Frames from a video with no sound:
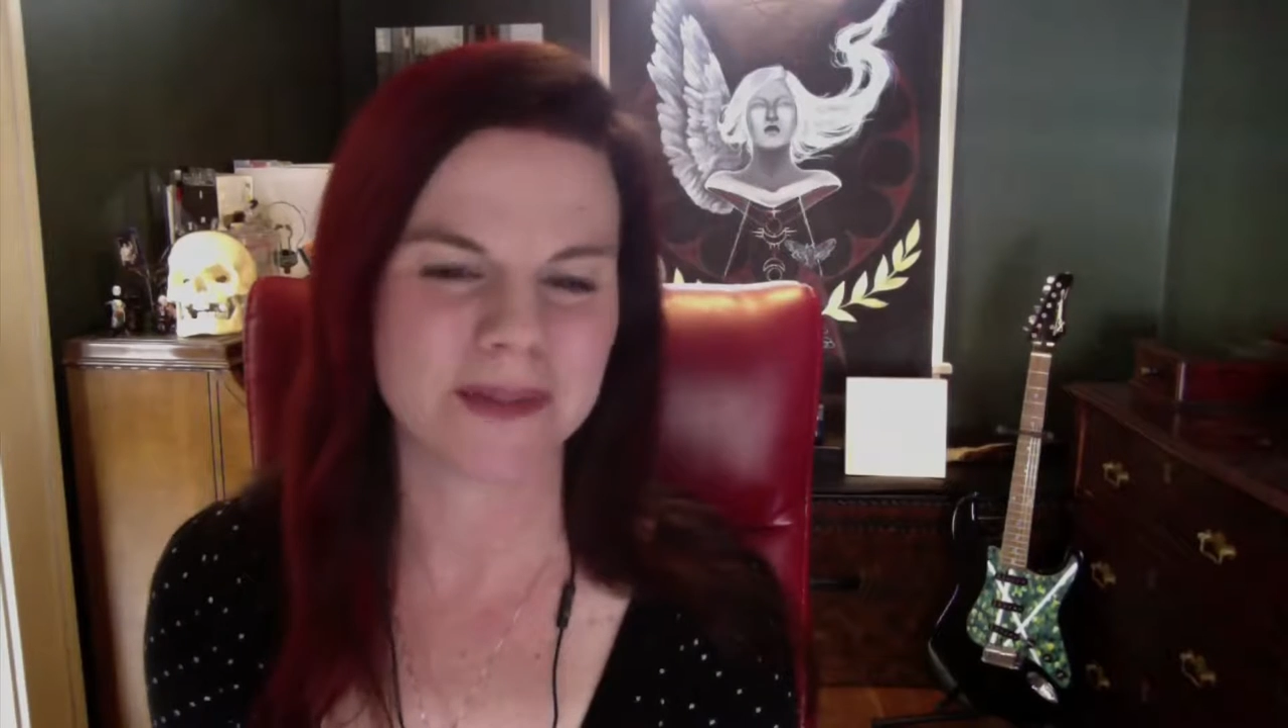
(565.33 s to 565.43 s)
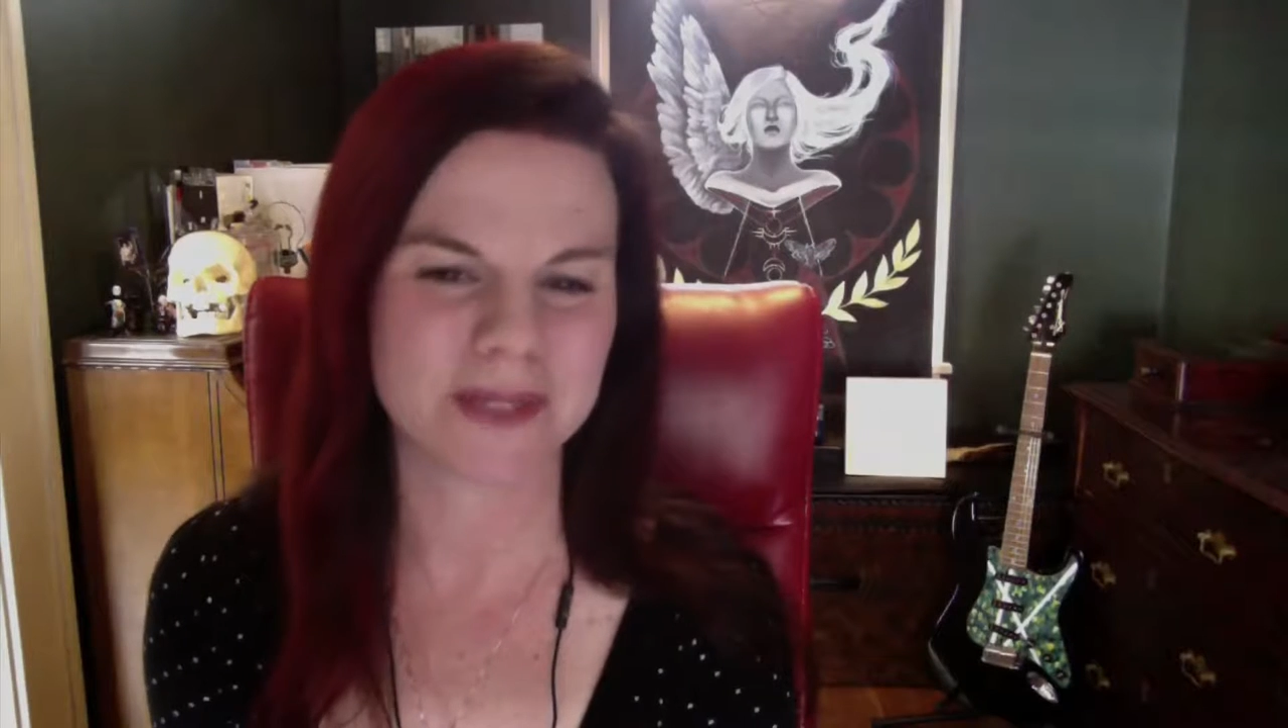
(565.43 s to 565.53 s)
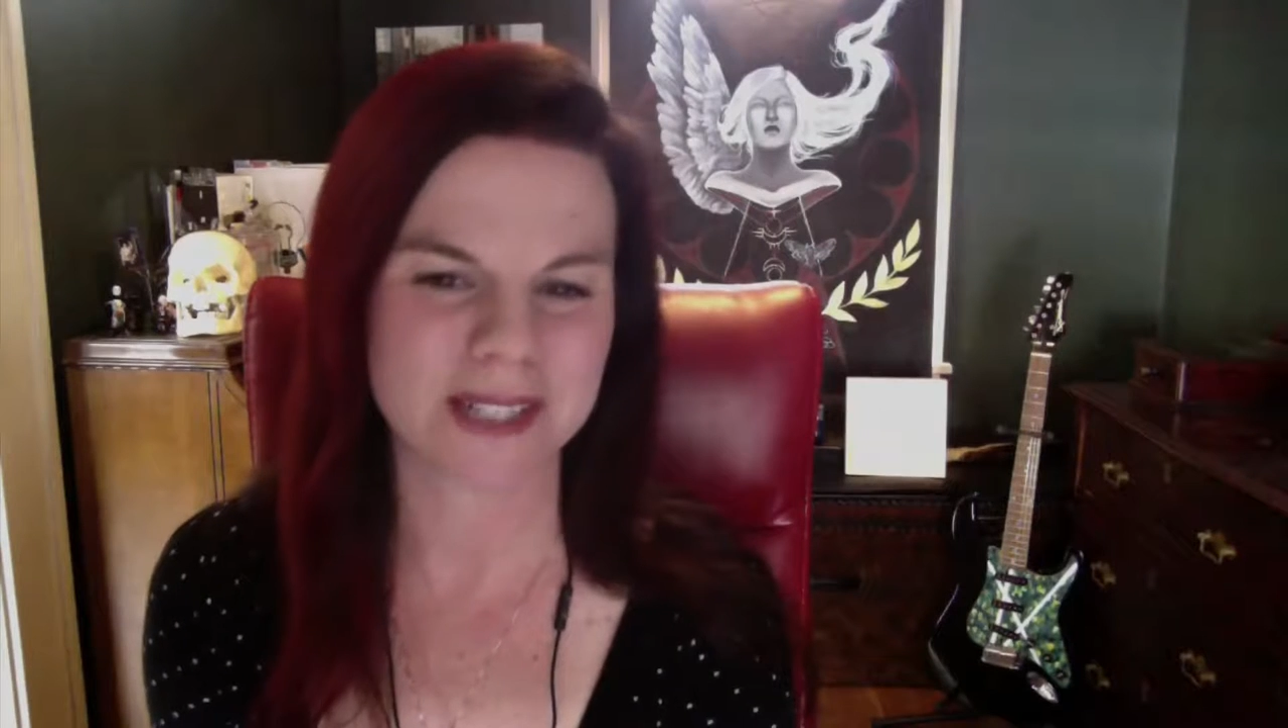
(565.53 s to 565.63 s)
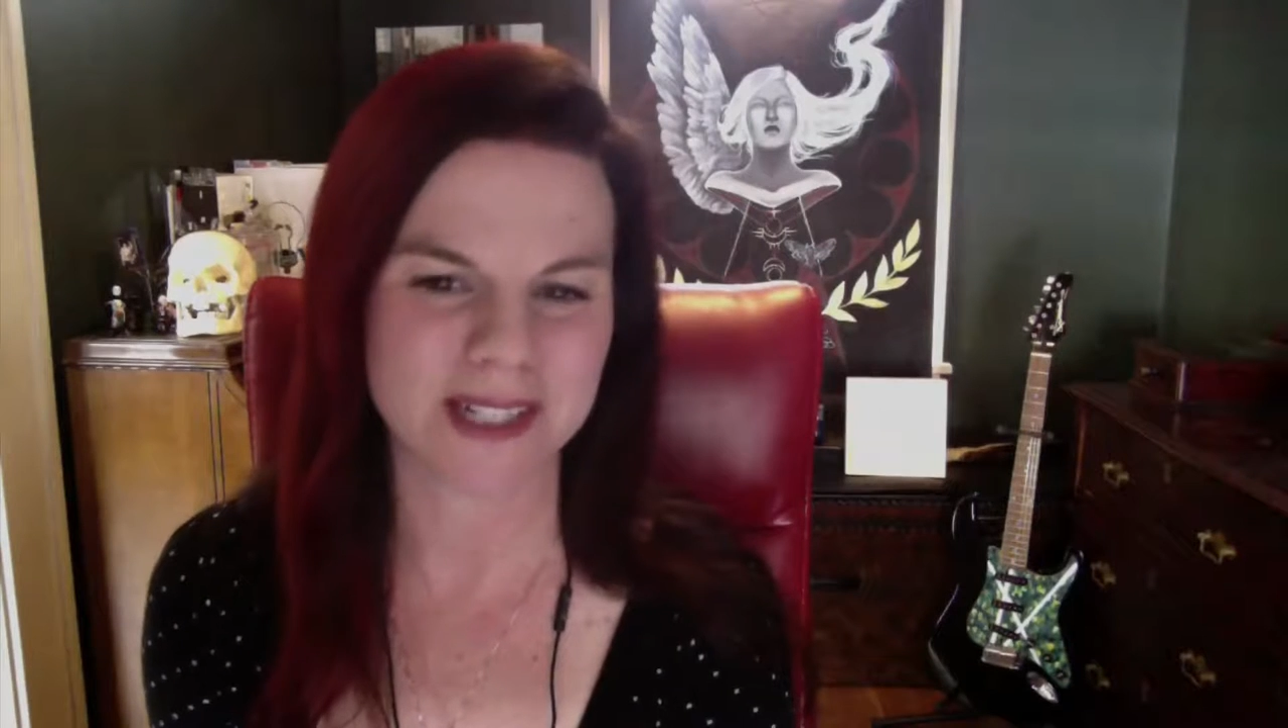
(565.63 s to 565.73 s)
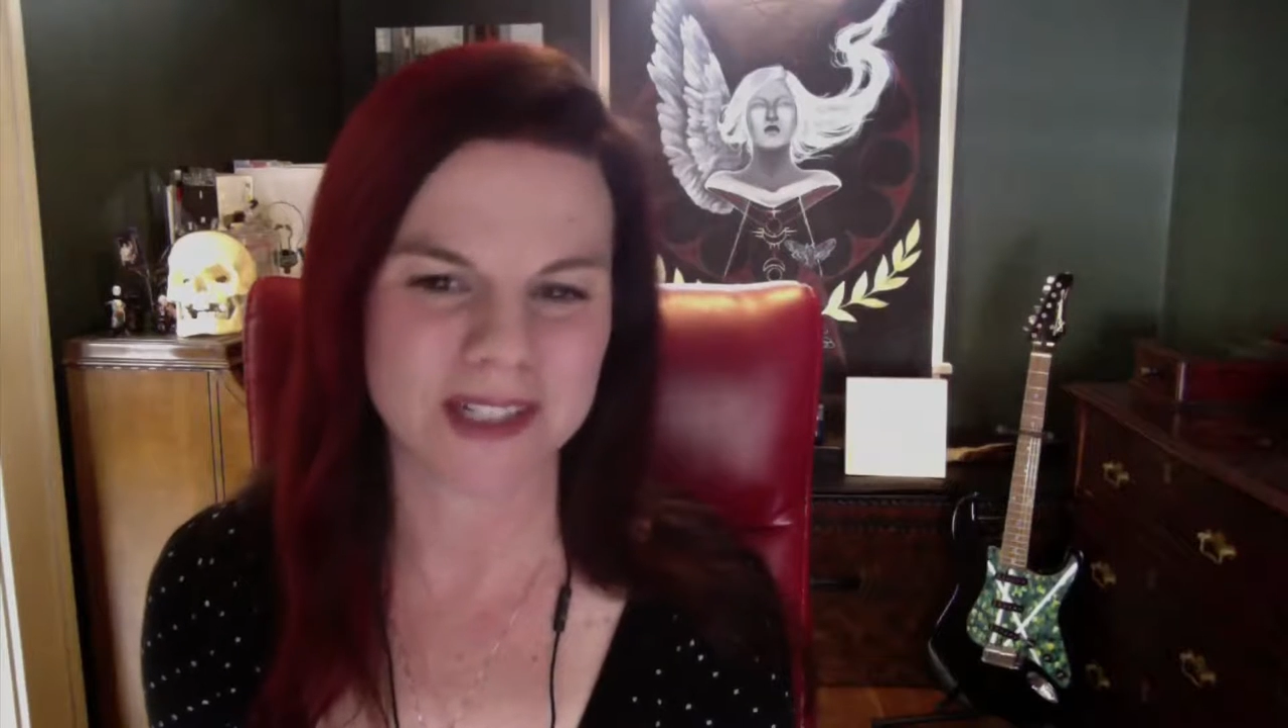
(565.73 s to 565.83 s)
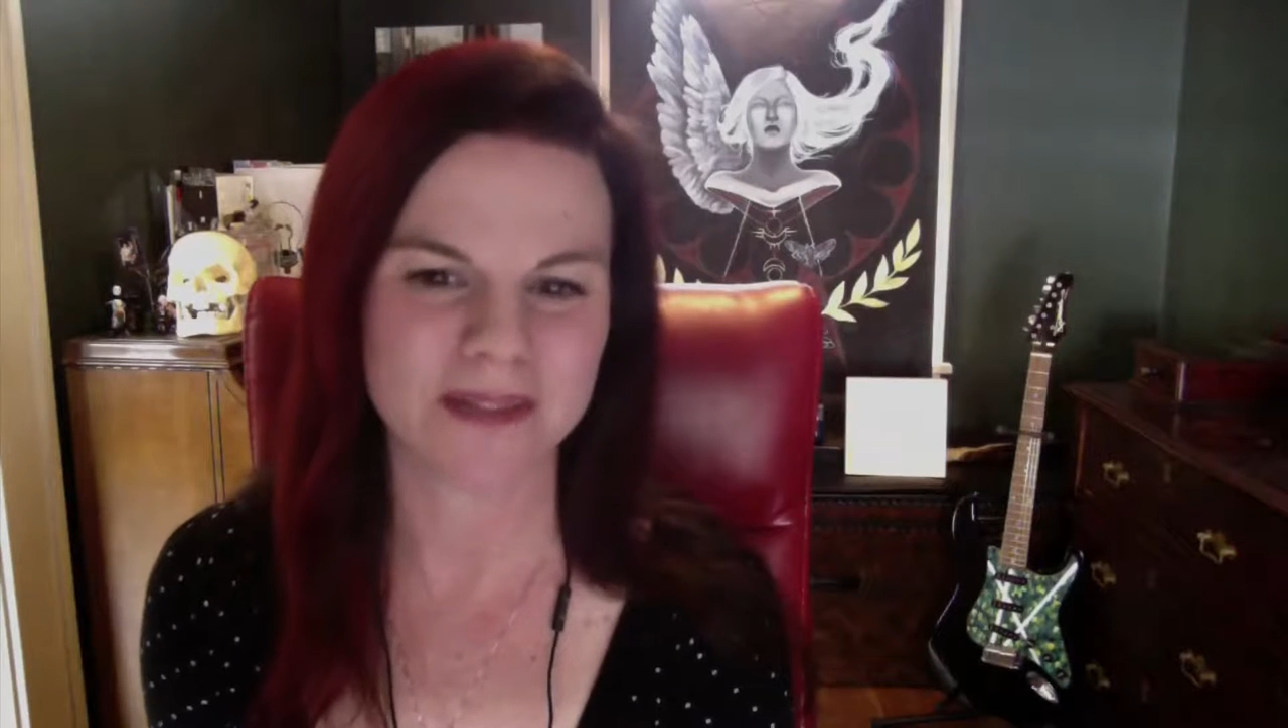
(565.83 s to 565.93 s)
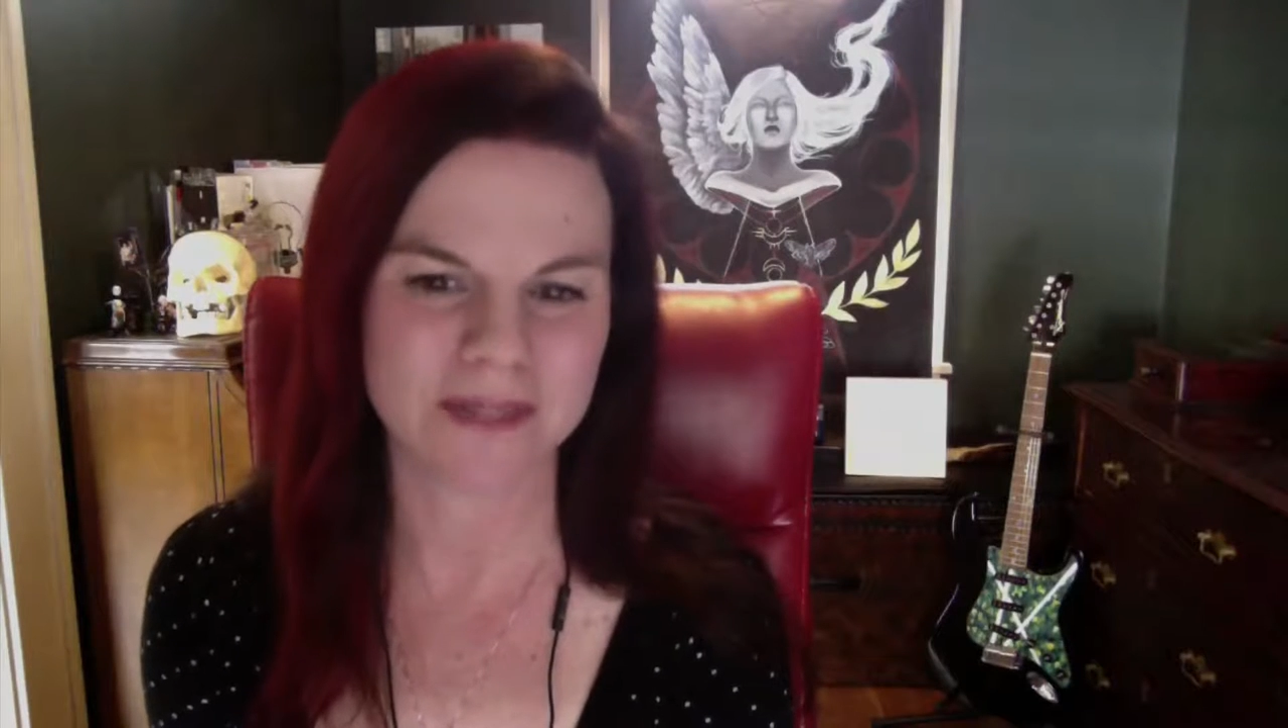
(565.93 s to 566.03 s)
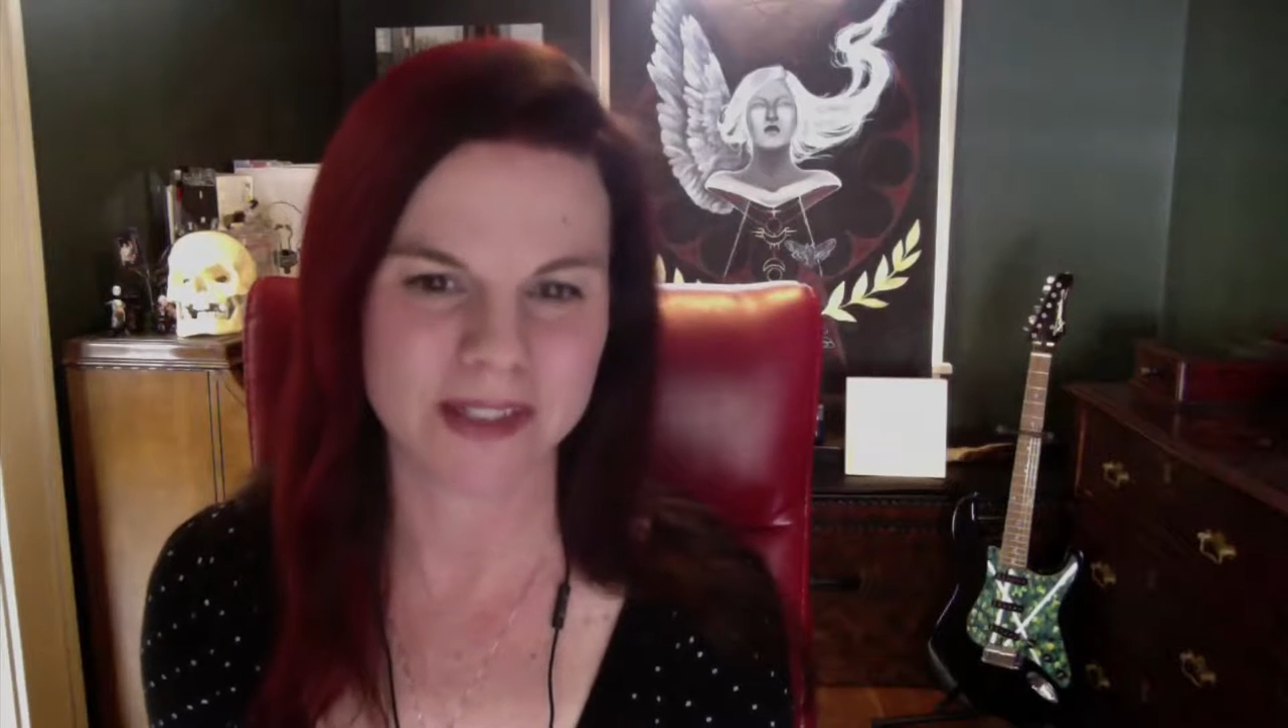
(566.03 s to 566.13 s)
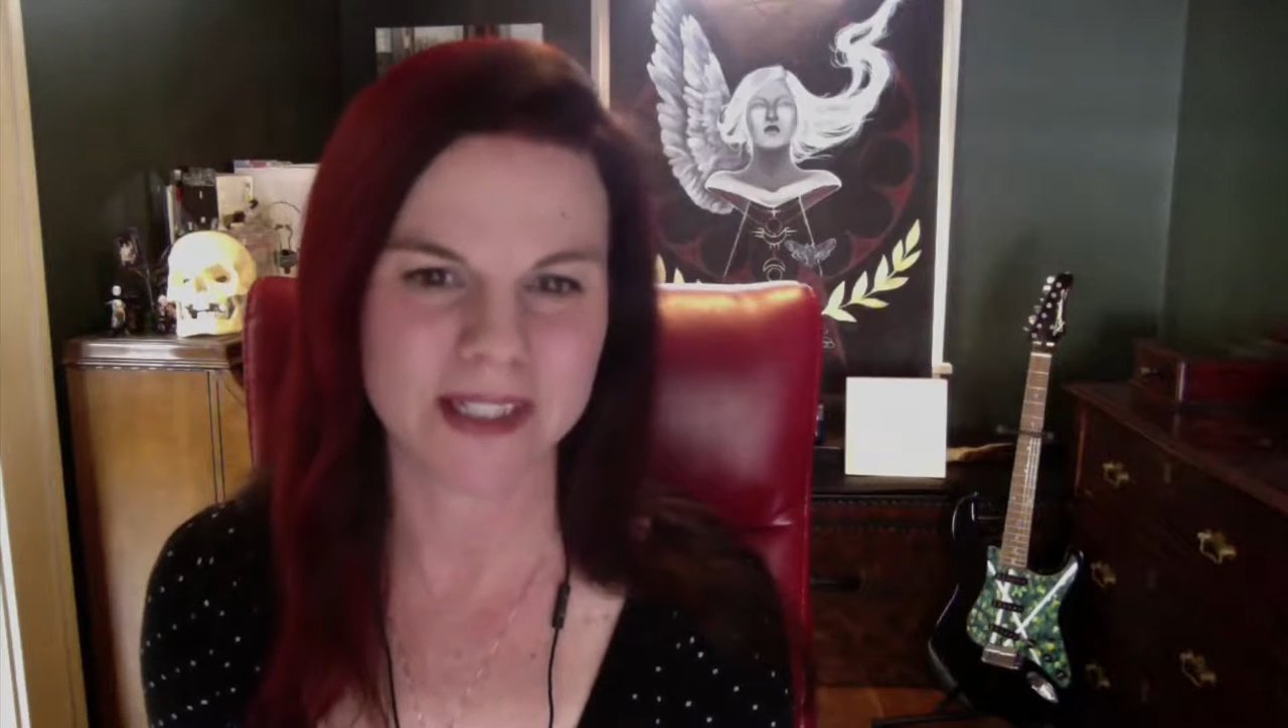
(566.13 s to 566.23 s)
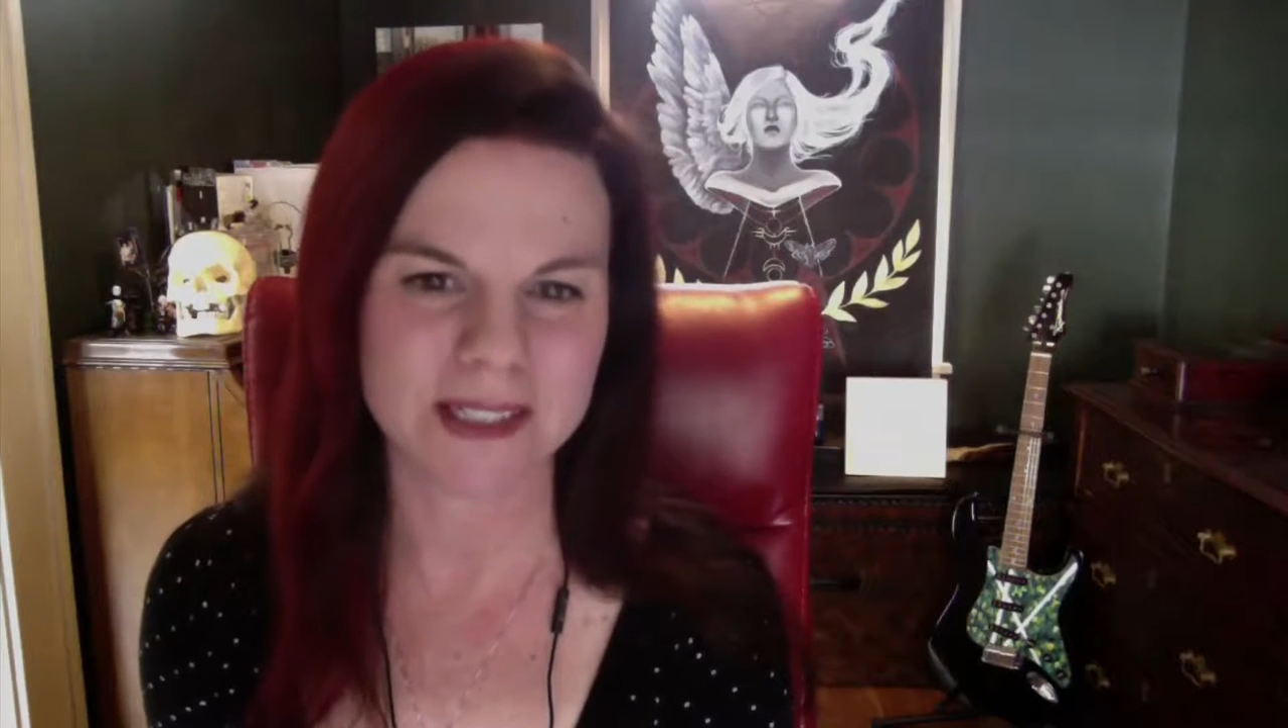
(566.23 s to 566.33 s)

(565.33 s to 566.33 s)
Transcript: it was actually very